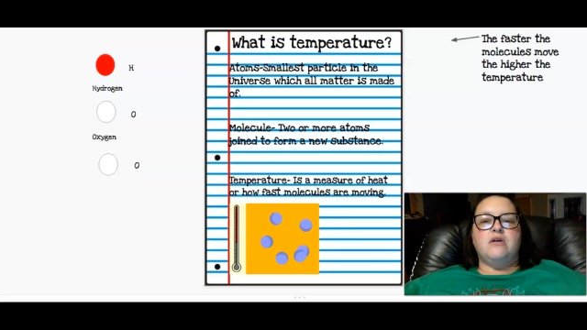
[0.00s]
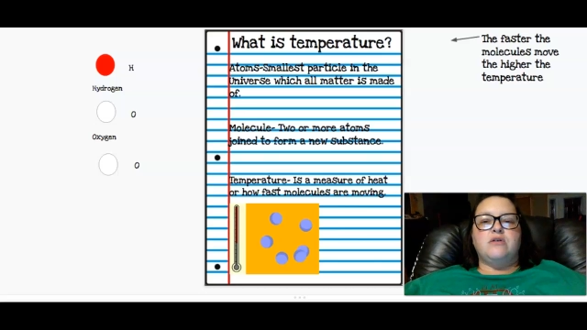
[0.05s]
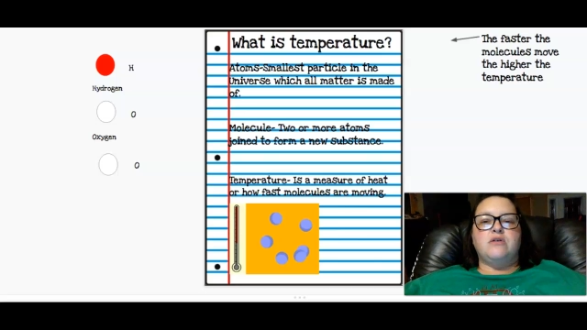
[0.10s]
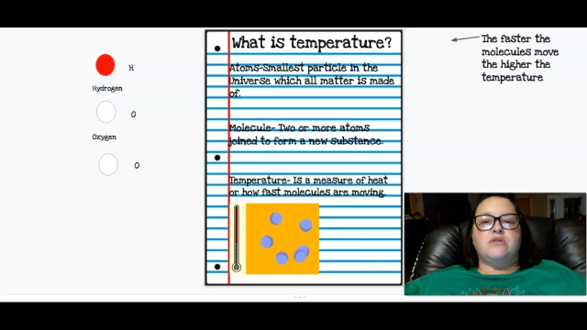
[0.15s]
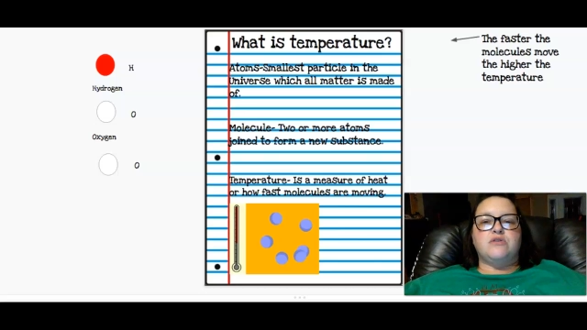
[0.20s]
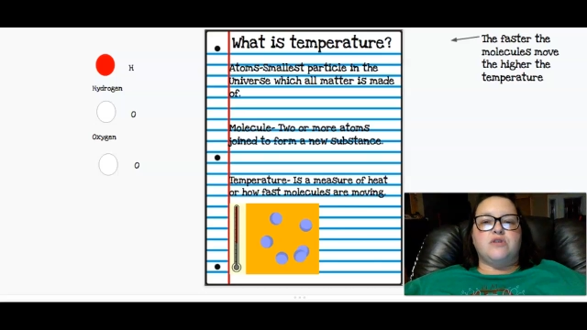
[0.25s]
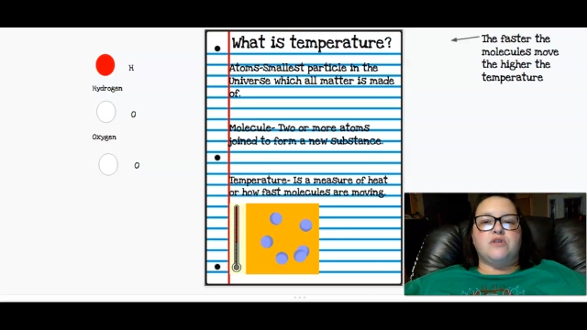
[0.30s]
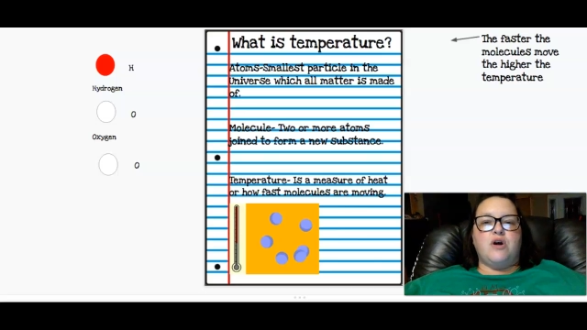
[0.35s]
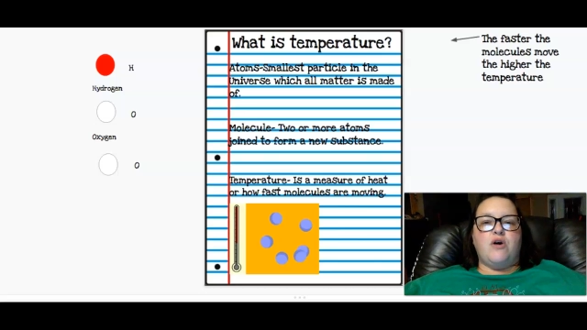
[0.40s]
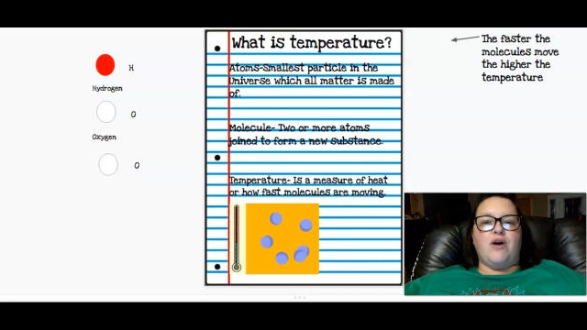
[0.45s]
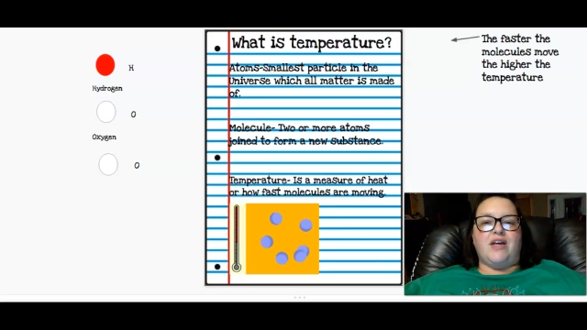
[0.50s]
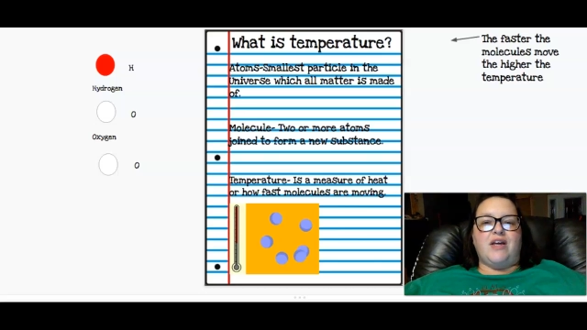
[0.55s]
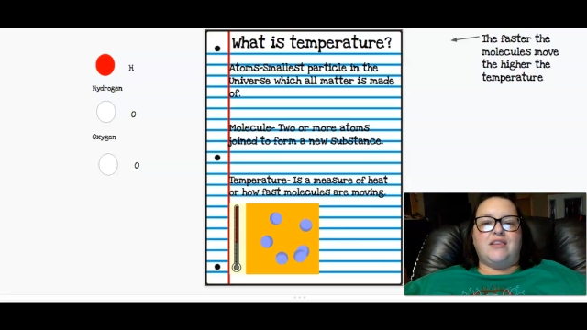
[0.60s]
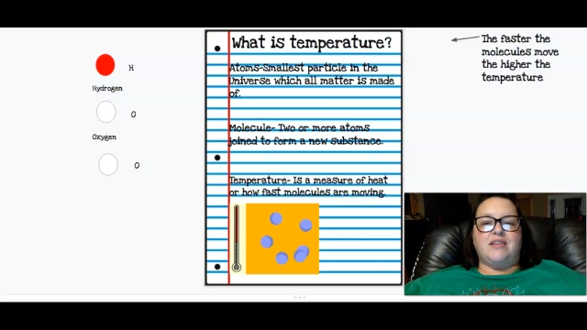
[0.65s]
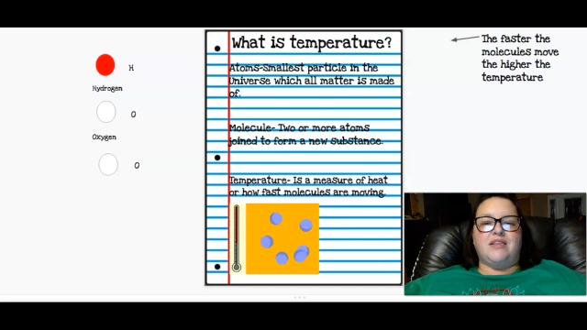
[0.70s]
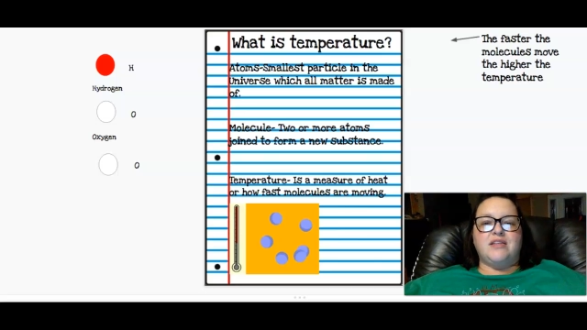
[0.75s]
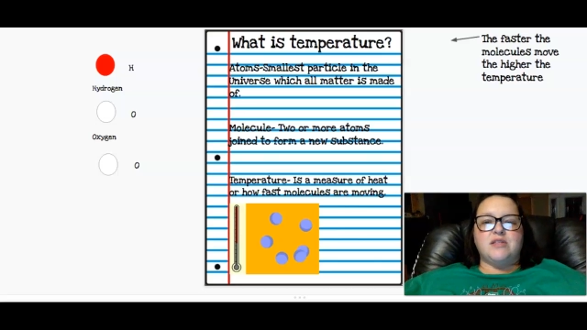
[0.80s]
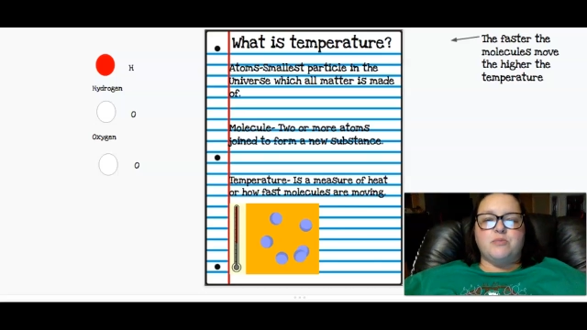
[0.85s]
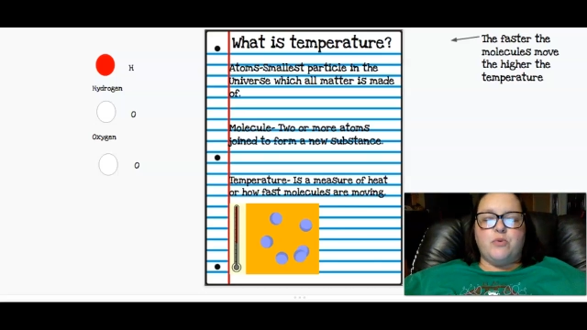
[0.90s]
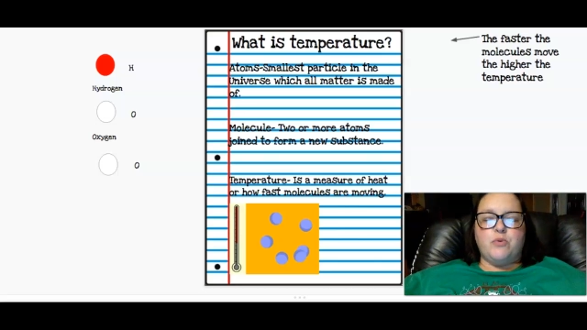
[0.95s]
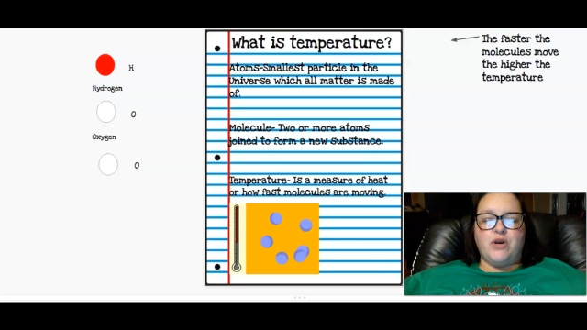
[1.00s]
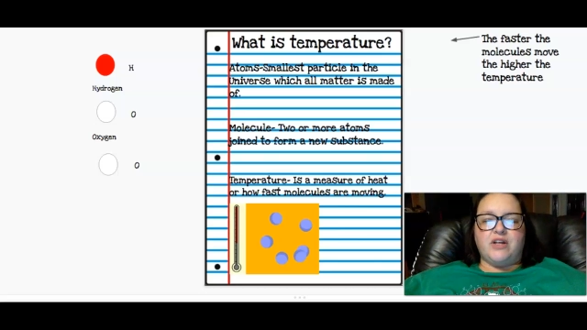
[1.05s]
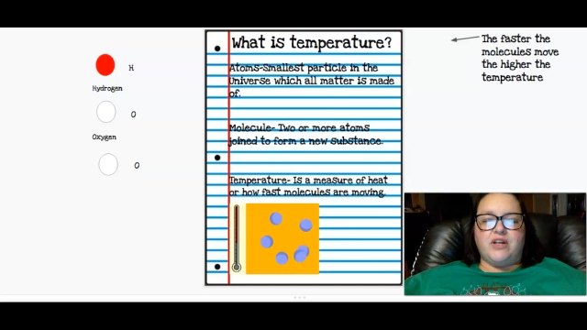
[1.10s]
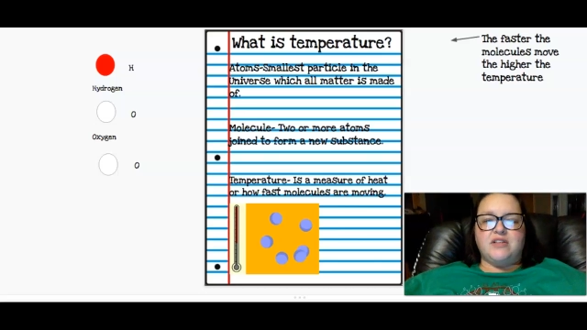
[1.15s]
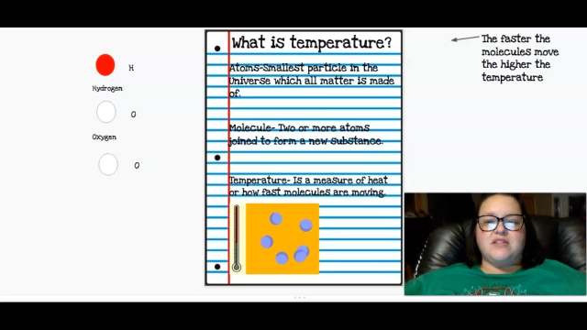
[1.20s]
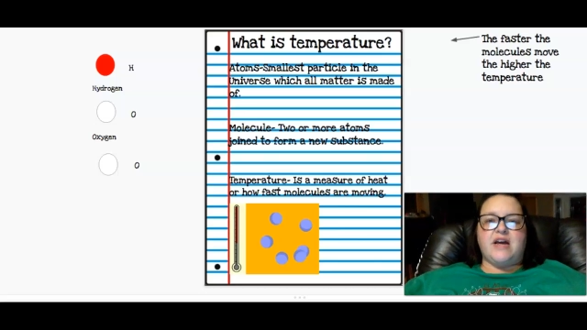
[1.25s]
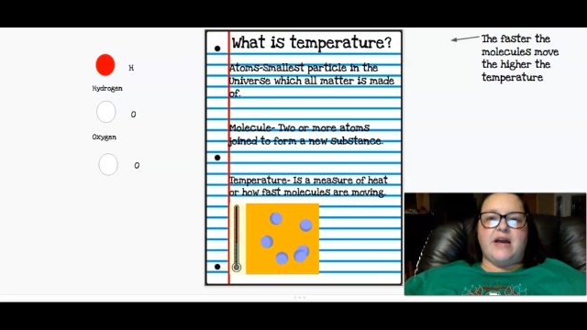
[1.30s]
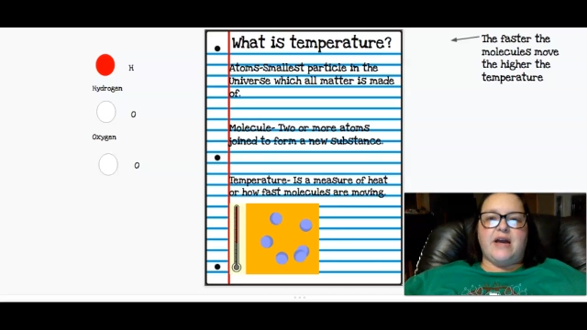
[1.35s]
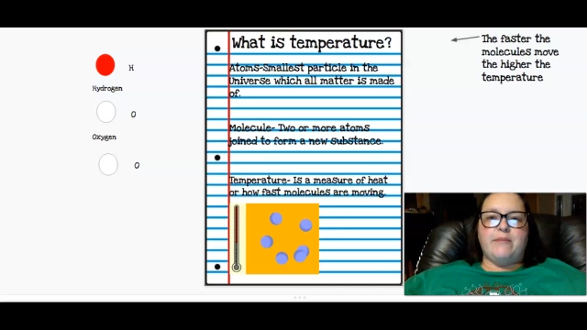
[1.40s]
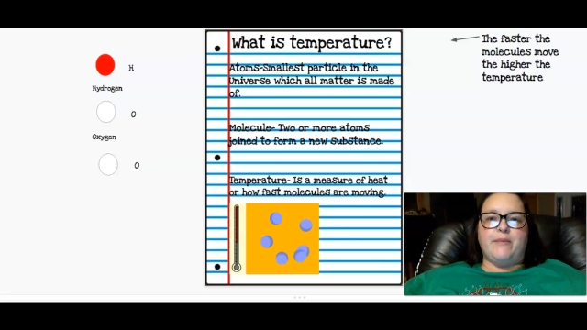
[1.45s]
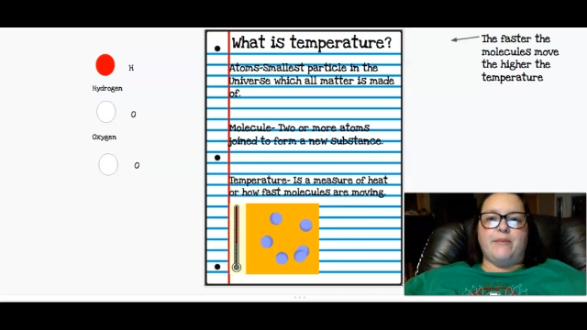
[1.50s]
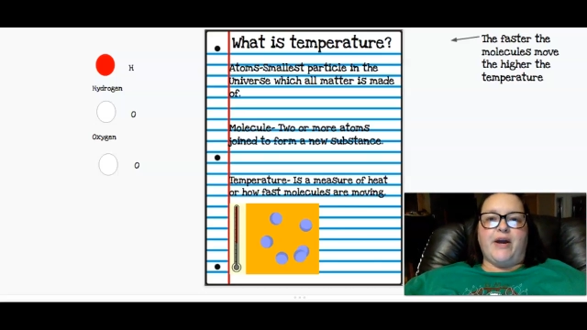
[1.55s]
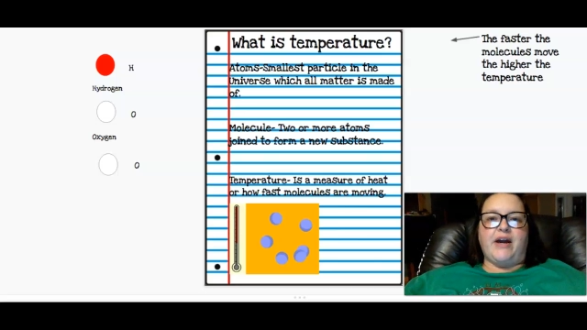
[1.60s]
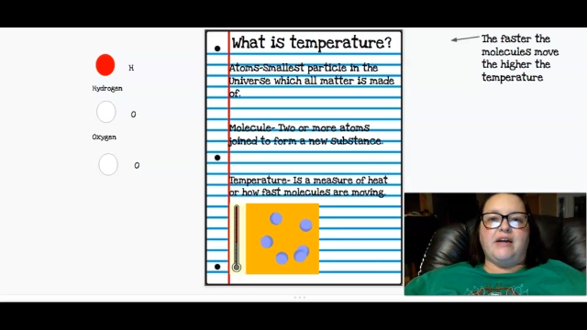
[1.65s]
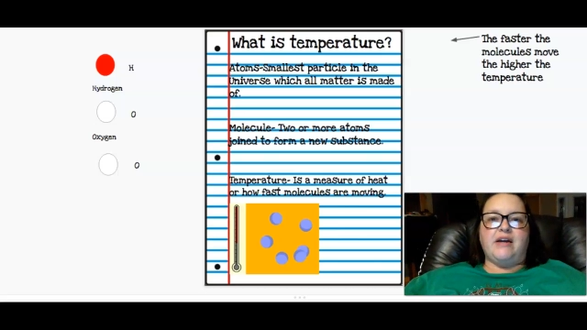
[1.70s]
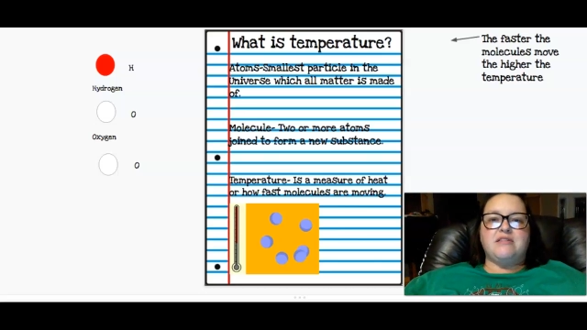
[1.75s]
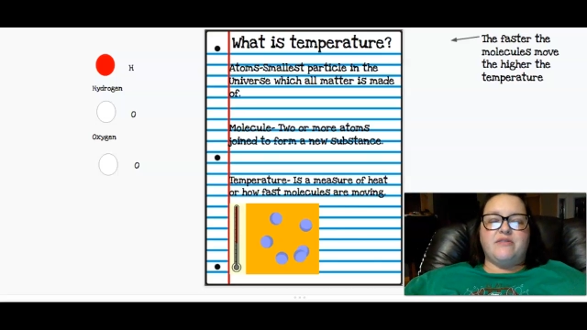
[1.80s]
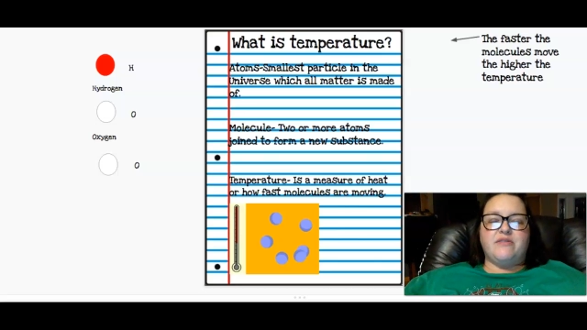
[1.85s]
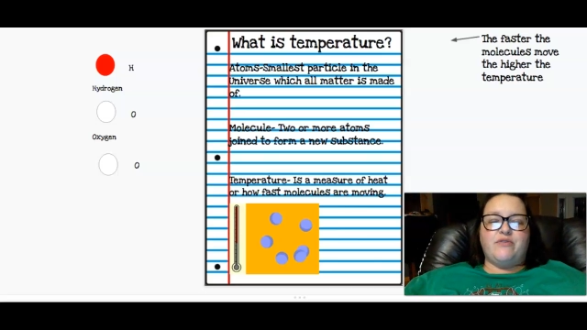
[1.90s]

So, at this point in time, guys,